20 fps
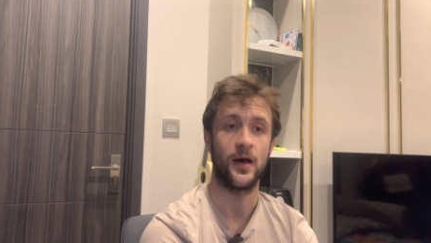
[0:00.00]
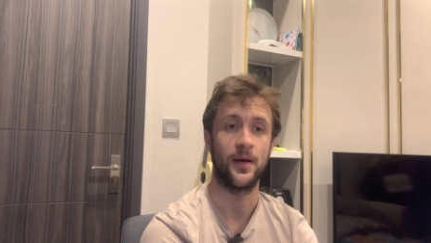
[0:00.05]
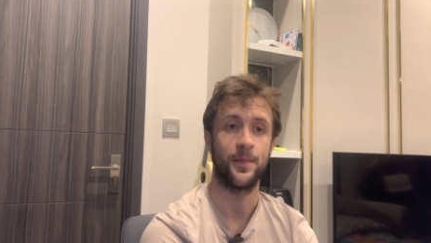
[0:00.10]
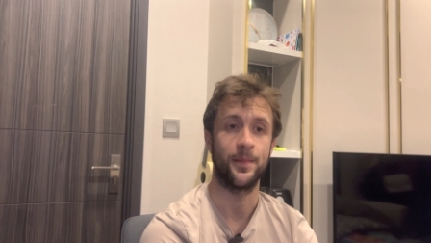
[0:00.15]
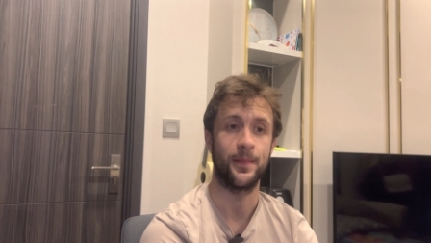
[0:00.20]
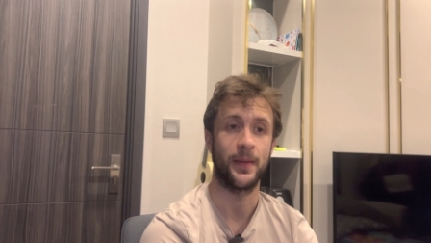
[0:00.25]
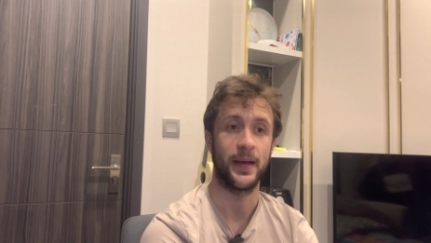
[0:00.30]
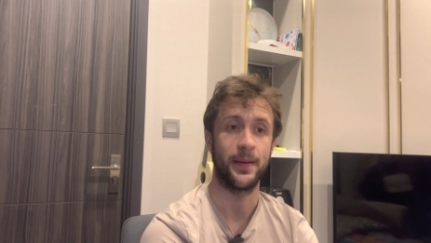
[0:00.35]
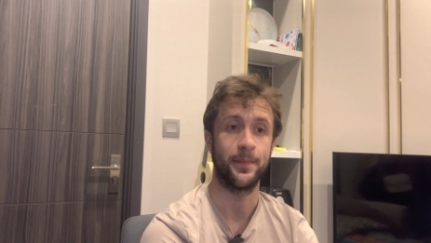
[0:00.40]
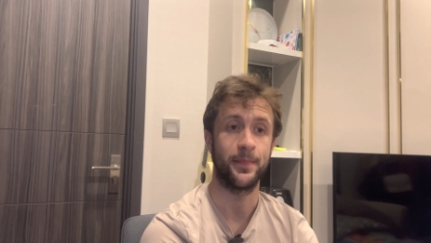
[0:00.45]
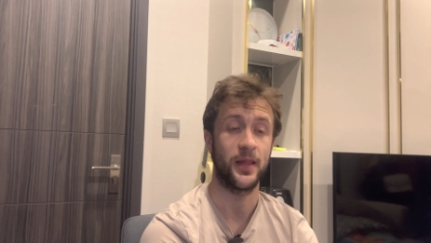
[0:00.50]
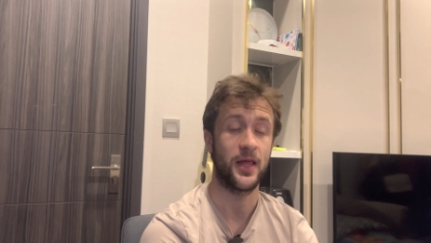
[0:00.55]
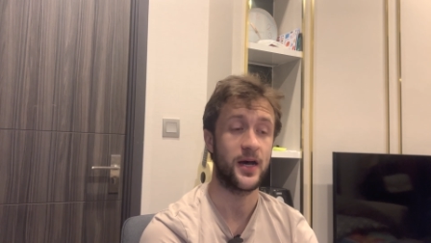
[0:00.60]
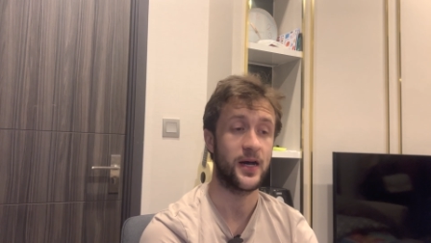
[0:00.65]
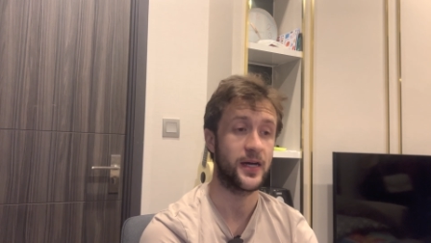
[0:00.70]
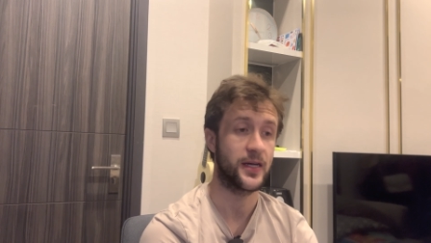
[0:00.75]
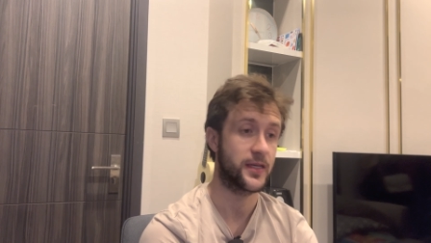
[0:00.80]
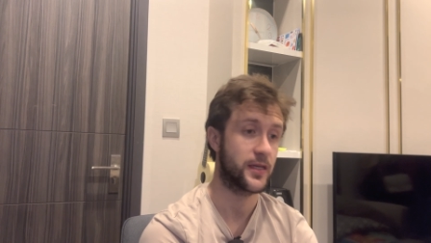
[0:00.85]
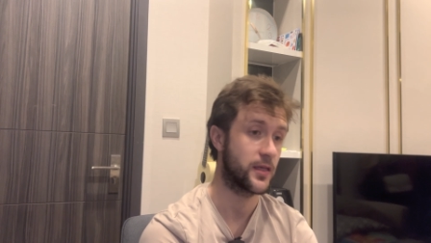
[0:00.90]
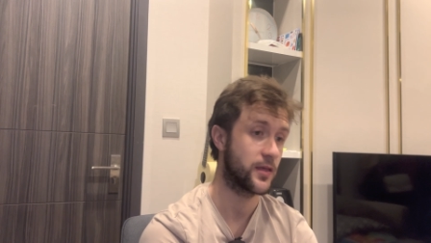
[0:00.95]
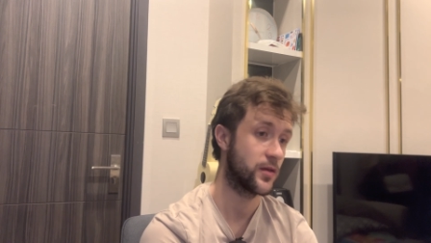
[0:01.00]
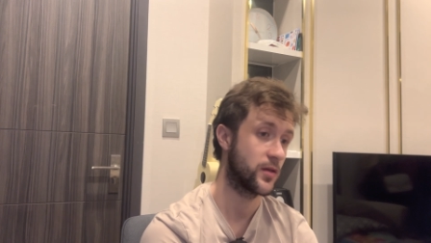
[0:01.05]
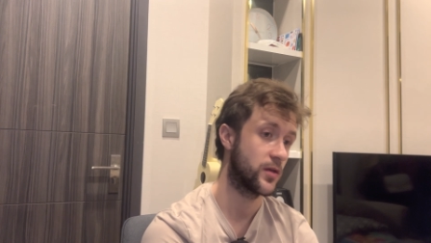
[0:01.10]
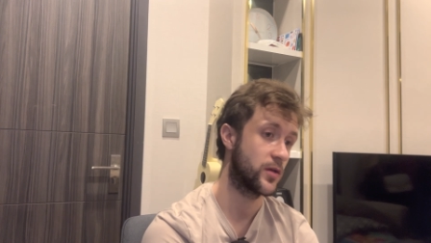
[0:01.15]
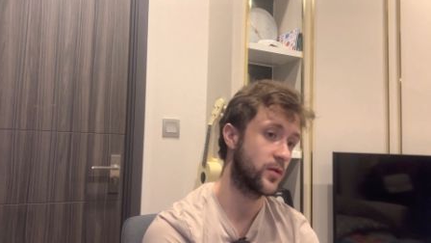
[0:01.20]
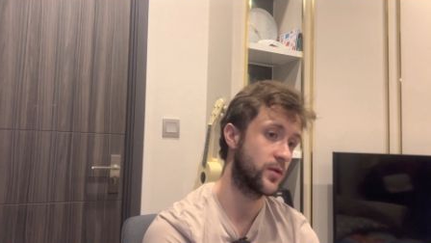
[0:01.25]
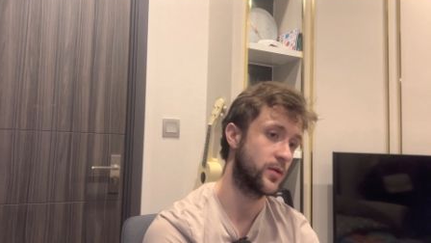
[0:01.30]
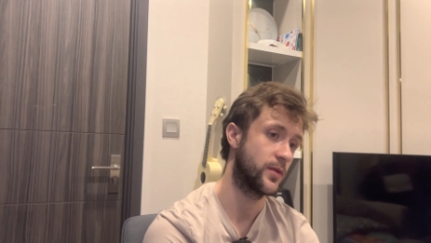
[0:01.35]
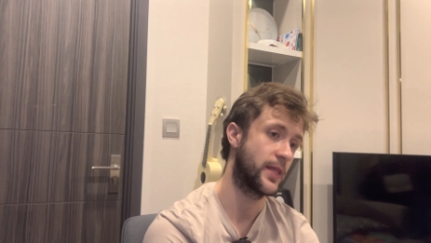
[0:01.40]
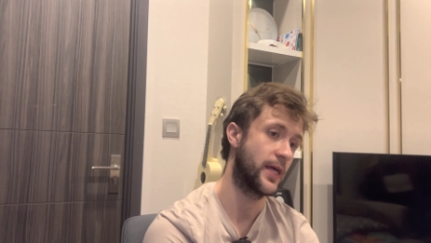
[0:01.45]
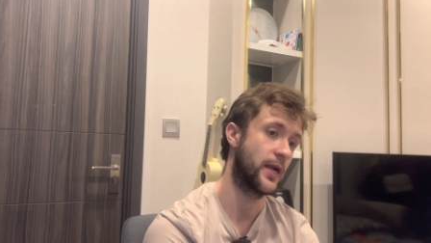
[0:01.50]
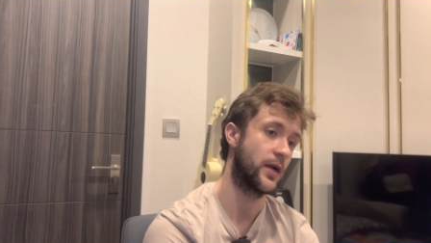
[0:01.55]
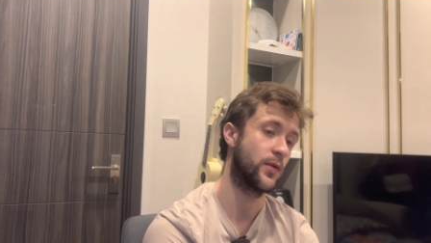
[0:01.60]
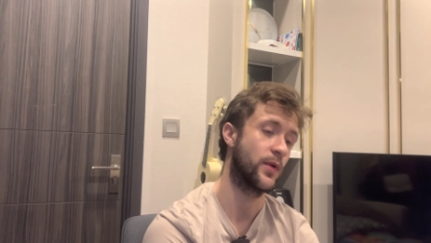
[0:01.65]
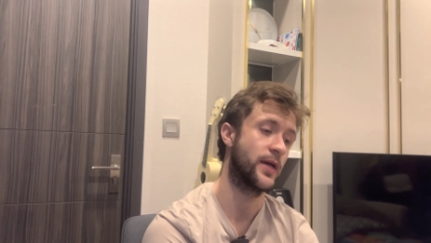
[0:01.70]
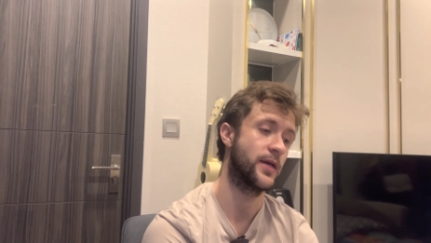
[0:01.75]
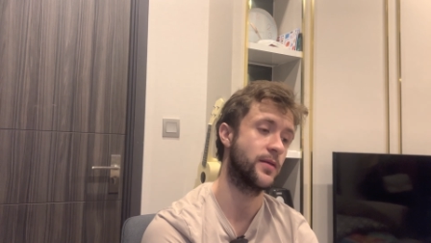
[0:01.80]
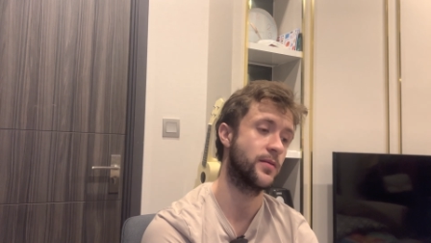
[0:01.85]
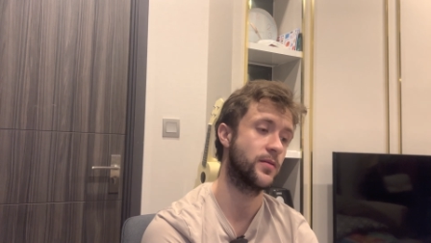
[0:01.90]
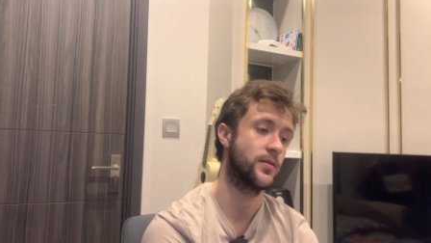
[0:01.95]
my blog that I
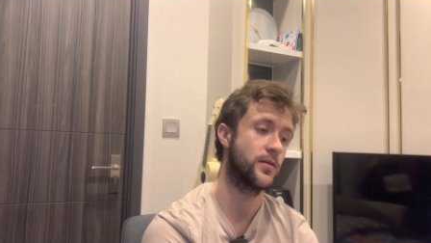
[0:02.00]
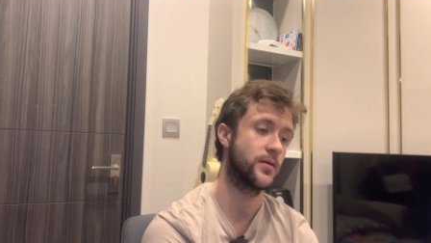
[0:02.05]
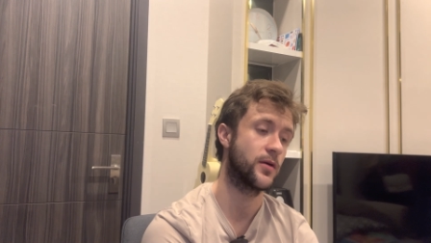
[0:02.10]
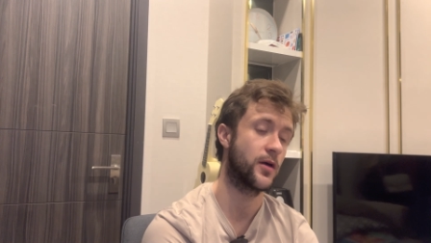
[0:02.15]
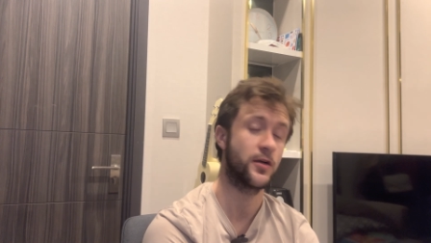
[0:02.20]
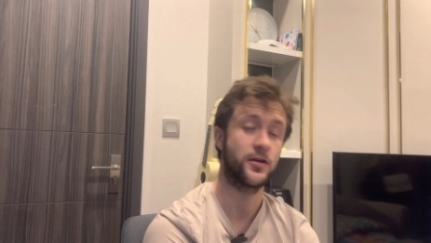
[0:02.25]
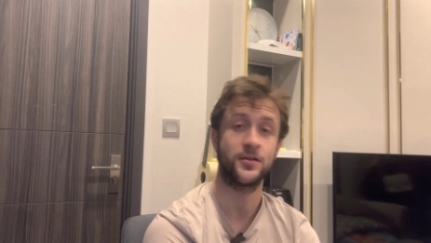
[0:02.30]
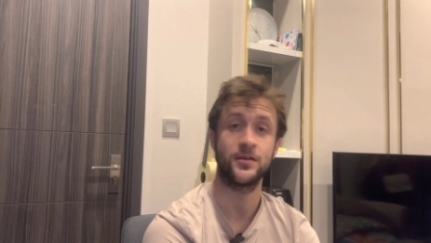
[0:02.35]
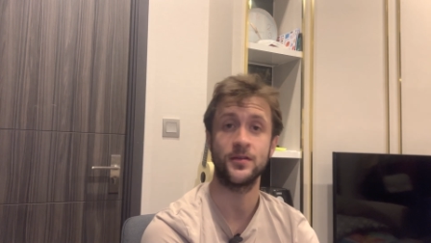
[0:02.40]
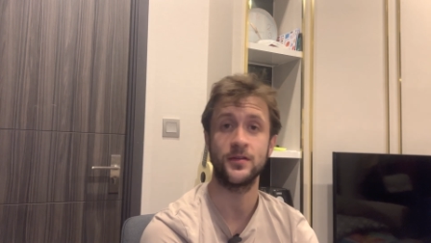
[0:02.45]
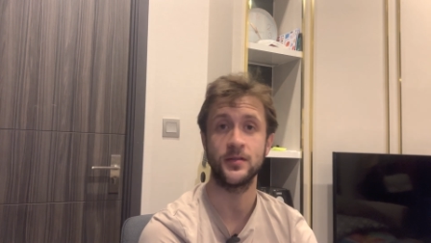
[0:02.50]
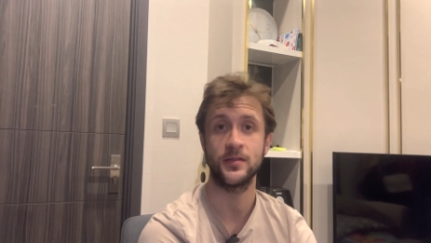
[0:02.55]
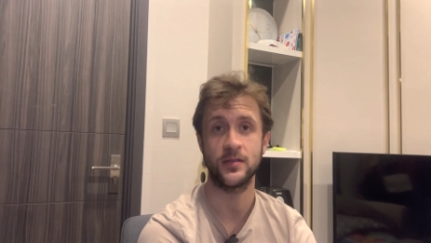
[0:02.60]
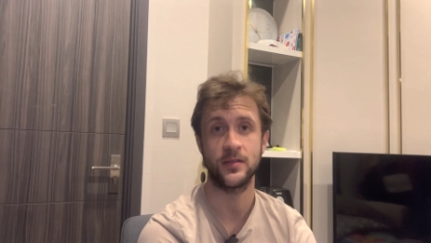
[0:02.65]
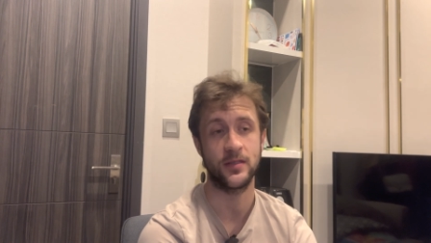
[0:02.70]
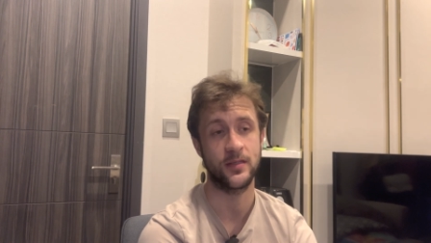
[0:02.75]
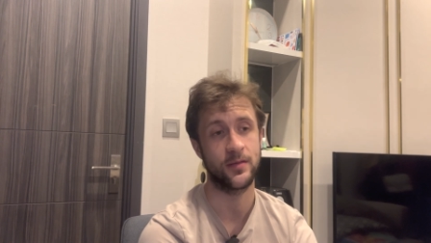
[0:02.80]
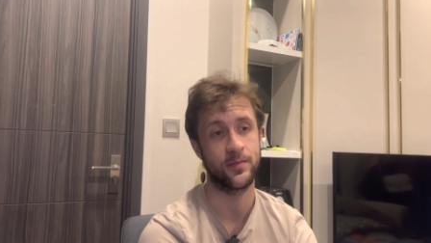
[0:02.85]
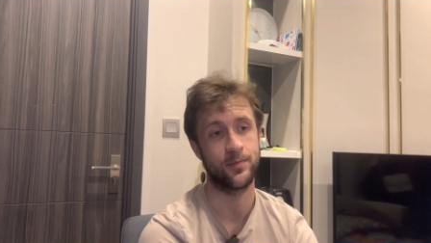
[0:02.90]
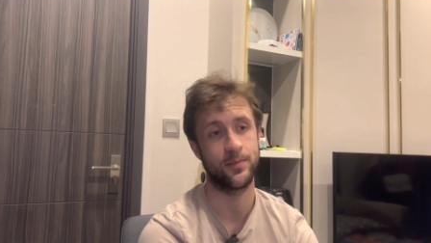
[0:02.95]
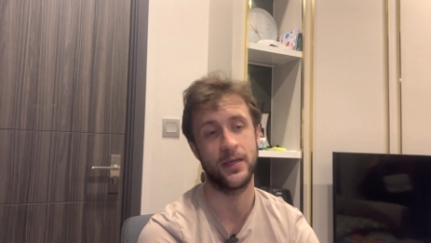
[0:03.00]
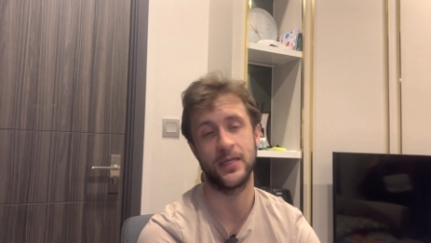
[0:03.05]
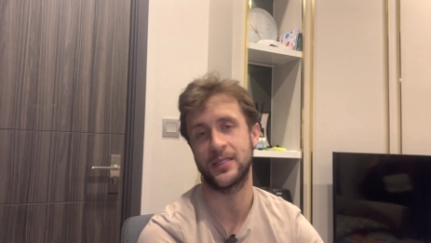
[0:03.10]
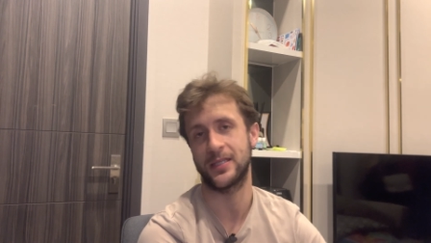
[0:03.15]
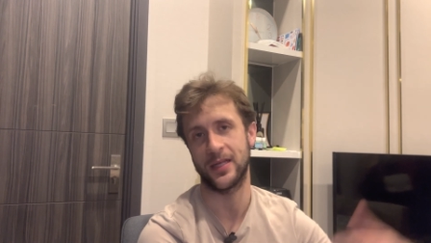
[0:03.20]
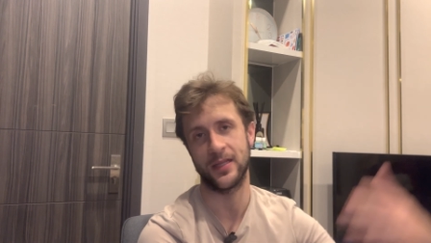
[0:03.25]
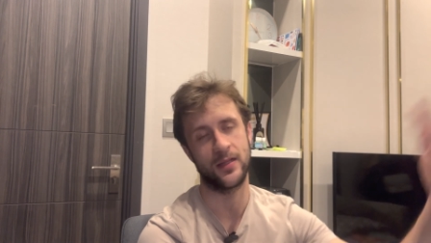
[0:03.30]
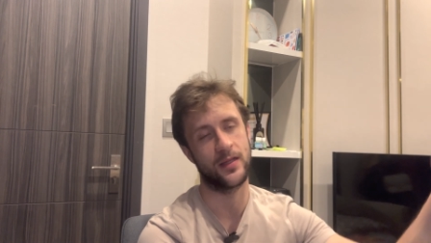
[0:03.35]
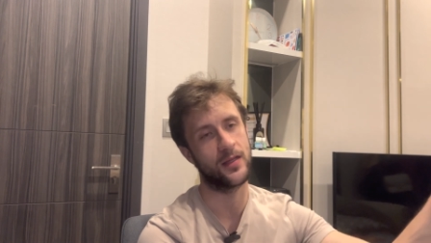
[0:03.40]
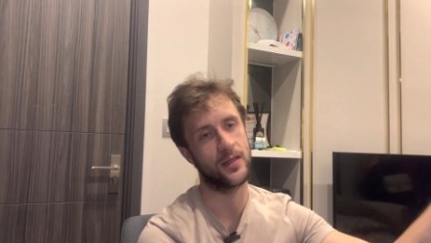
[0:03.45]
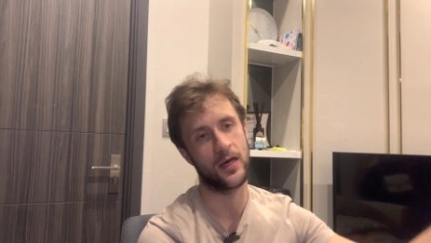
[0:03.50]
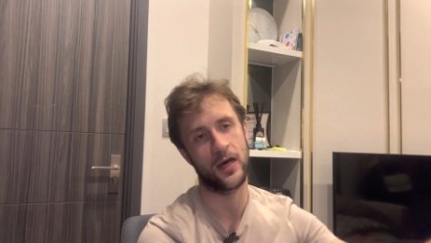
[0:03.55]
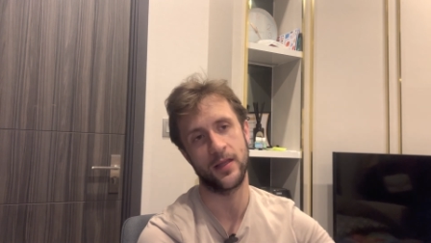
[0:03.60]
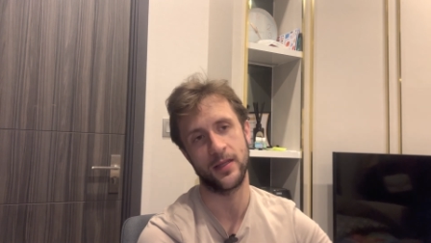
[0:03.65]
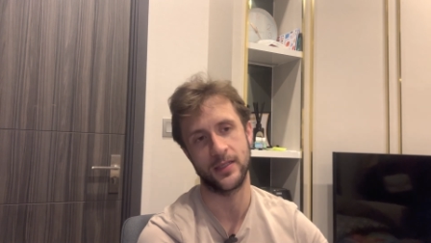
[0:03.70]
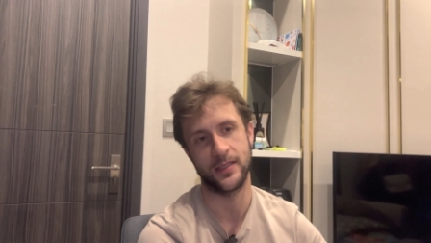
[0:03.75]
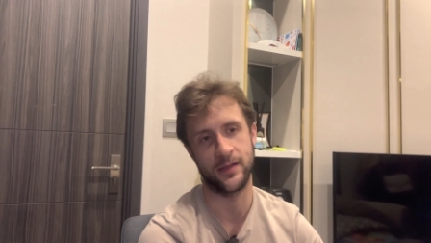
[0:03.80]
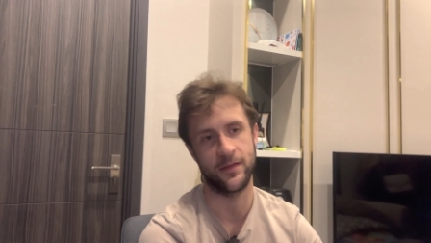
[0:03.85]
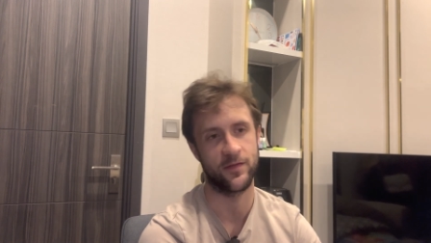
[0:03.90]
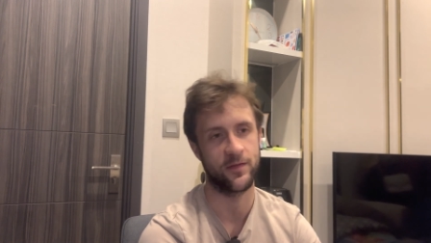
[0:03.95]
write articles based on
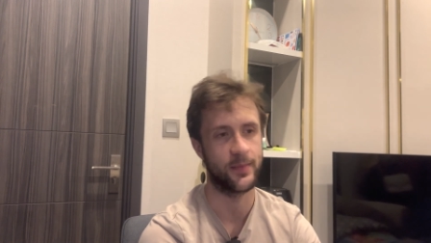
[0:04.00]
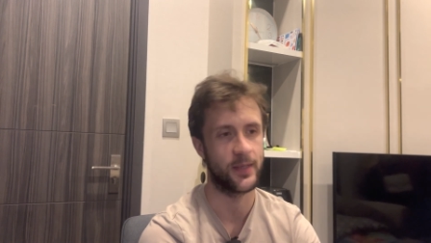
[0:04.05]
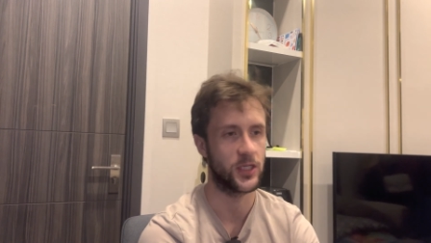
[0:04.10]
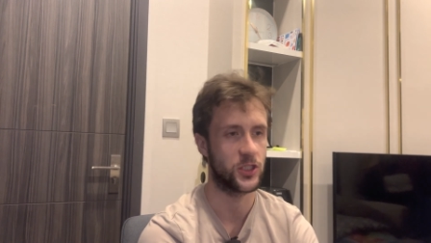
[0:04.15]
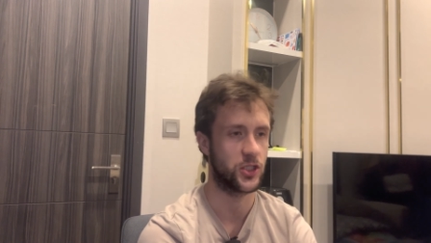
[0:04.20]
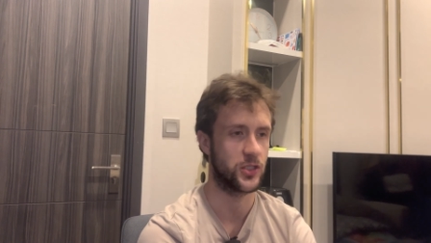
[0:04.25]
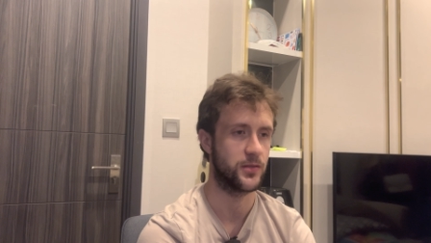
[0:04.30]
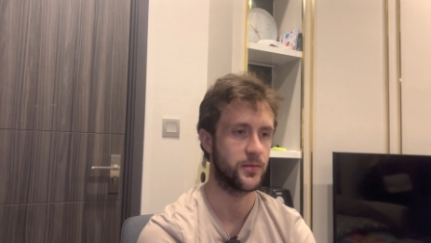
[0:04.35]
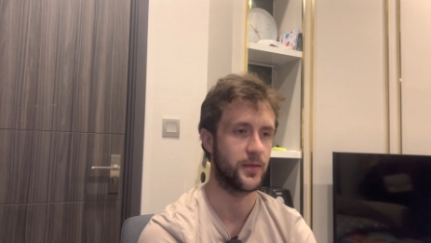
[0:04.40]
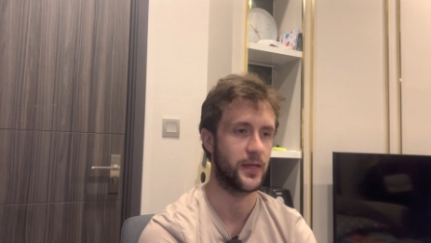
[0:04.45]
this information,